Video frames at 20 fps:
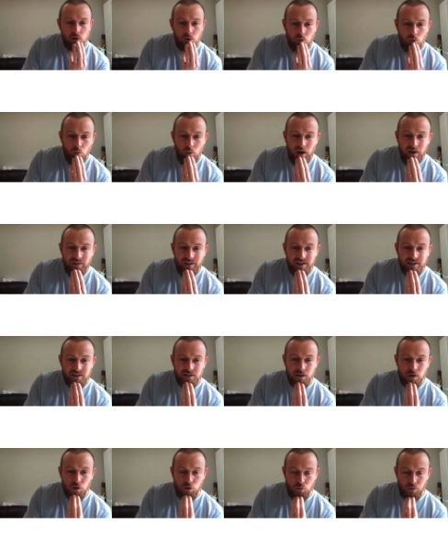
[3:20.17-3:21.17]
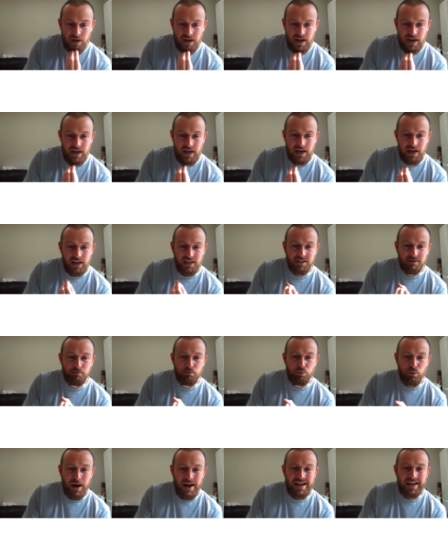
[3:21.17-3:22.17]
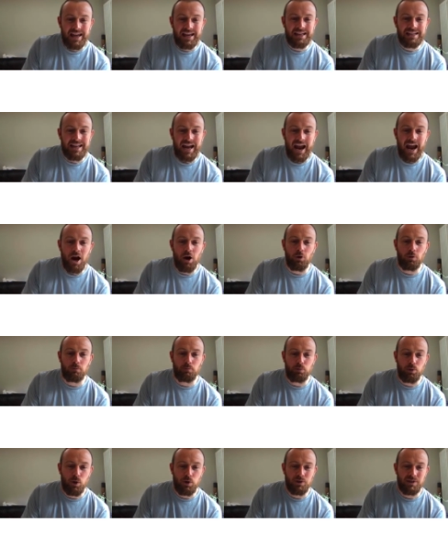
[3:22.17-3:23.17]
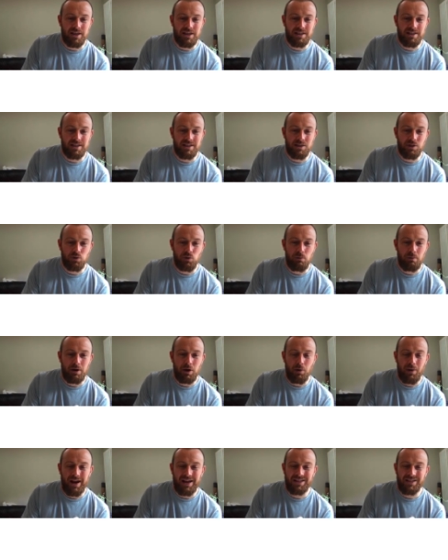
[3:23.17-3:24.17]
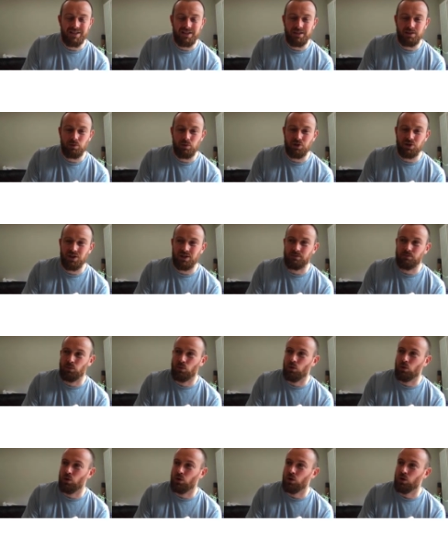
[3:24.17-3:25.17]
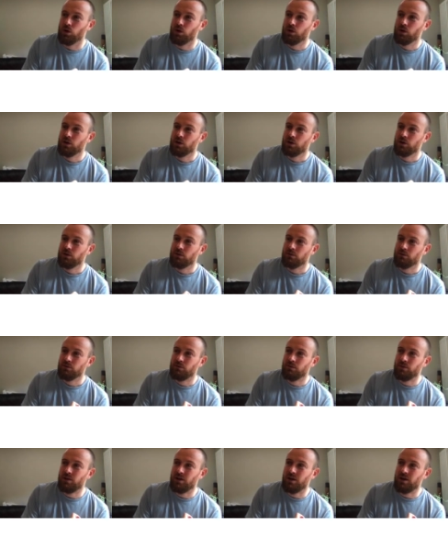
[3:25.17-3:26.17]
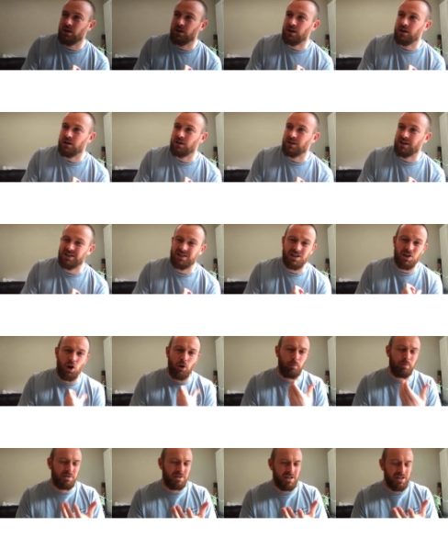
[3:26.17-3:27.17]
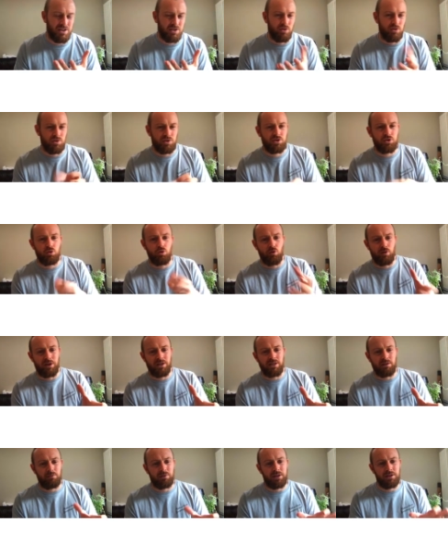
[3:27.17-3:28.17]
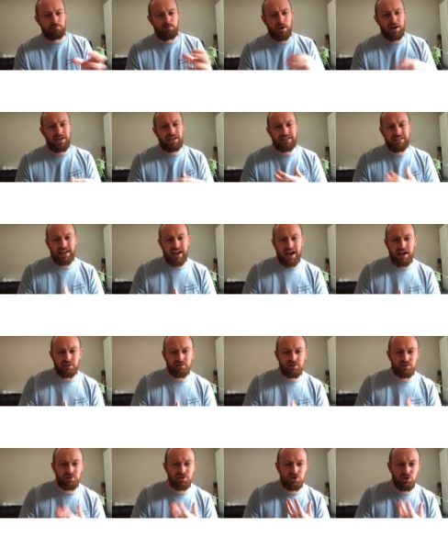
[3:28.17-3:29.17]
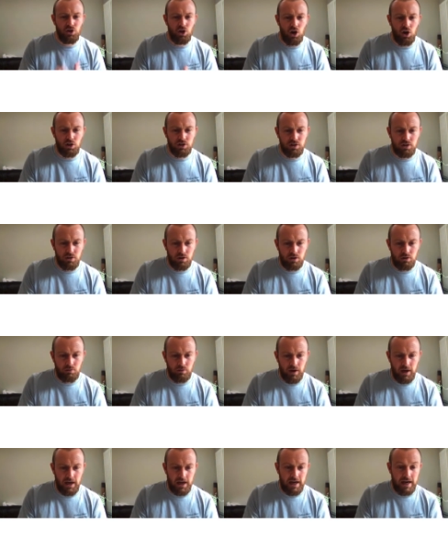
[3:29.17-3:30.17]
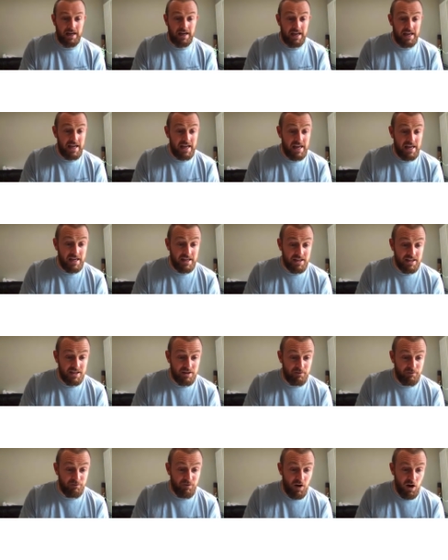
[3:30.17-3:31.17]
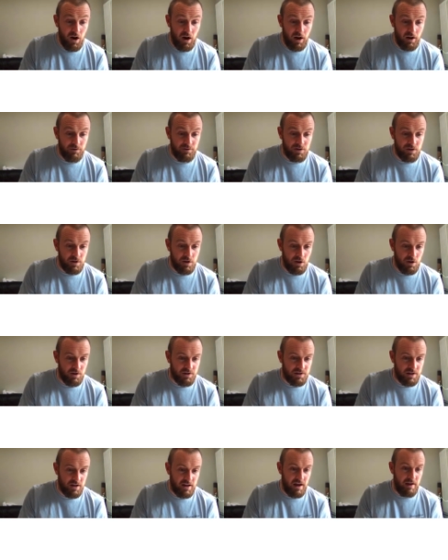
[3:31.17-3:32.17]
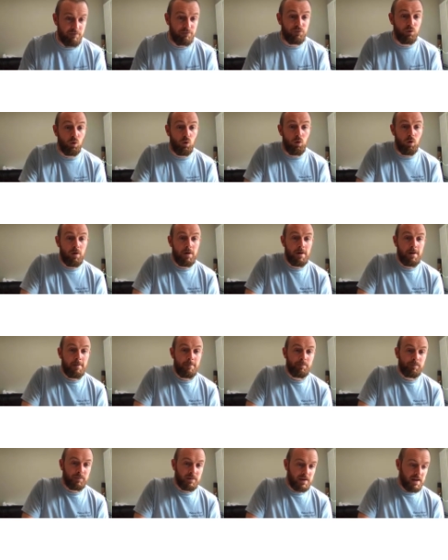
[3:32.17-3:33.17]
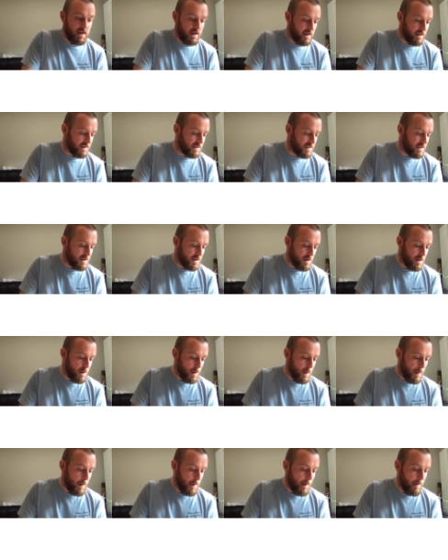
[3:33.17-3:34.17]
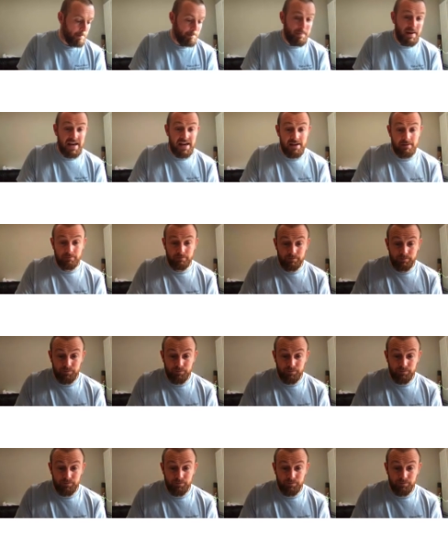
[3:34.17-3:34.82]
Whereas 3 is breaking down proteins into amino acids, which is more, that's the opposite. It's not storing something, it's breaking down. So it's not 3, and it is 5. So the answer, therefore, is B.